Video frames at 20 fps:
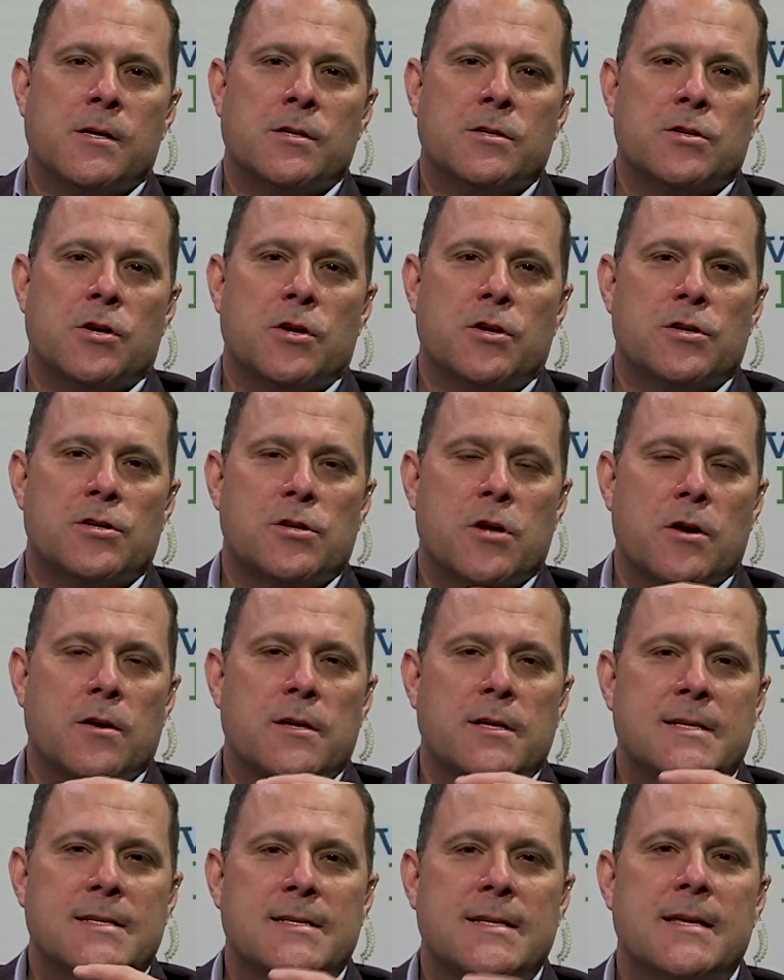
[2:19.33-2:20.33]
So you're
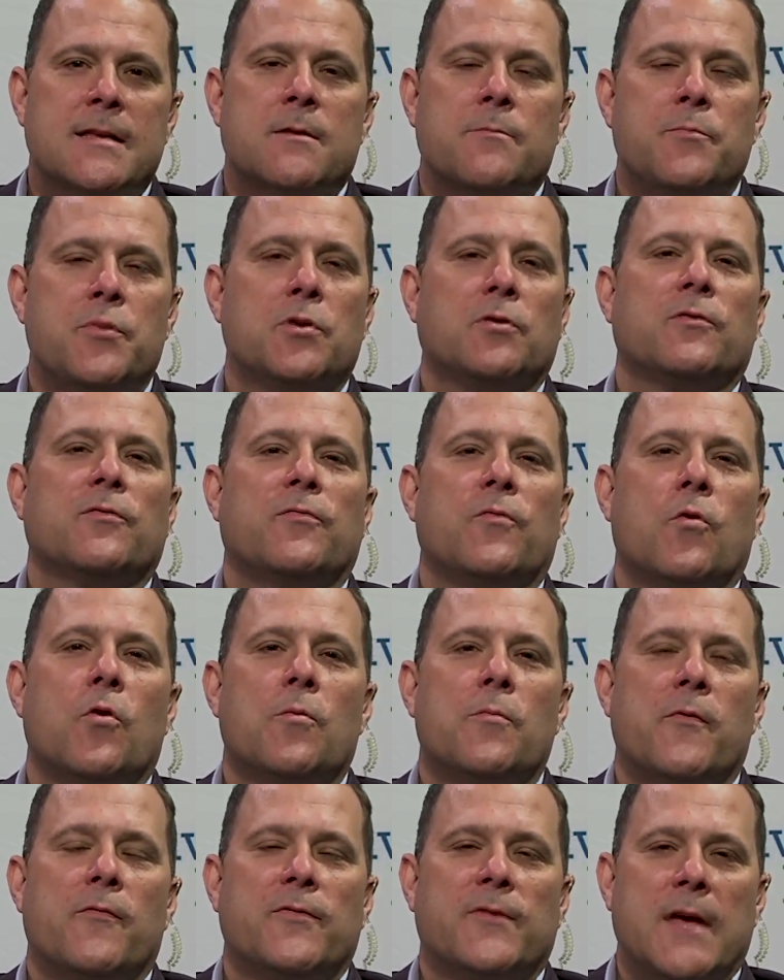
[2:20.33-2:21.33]
starting to see the built
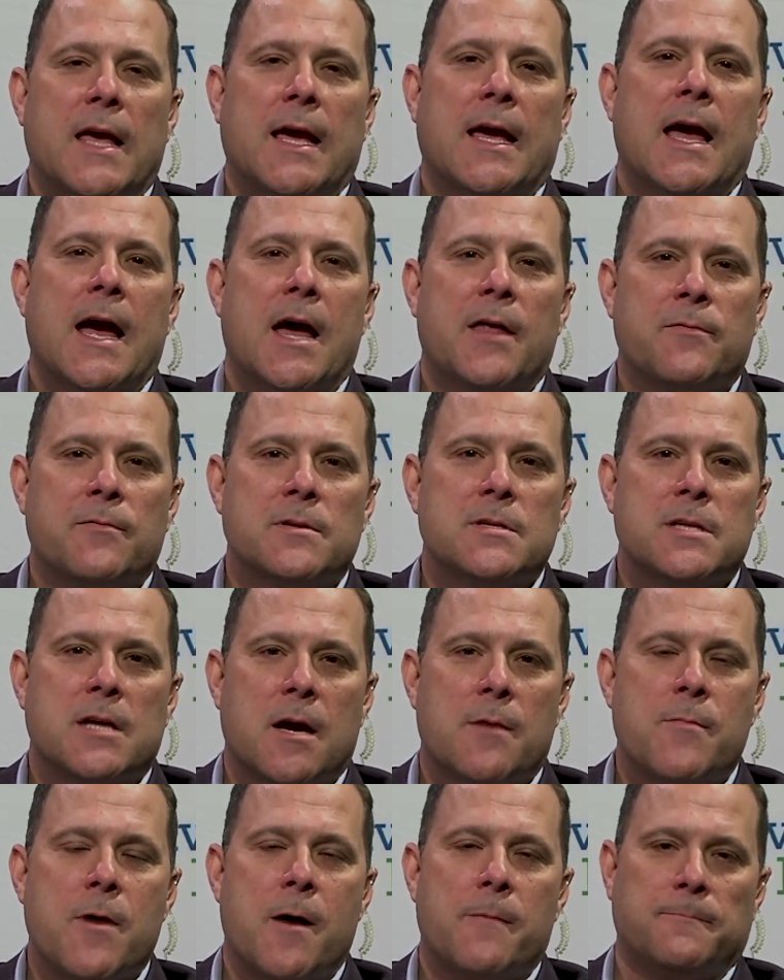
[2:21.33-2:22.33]
form of St. Catharines
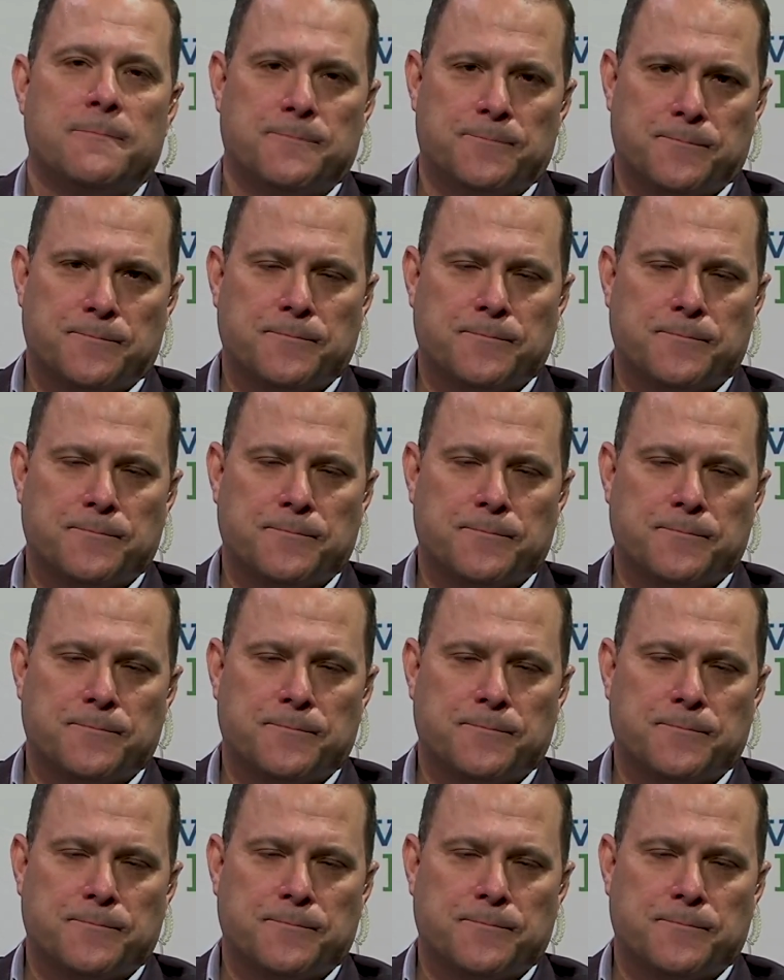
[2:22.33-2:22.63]
come up.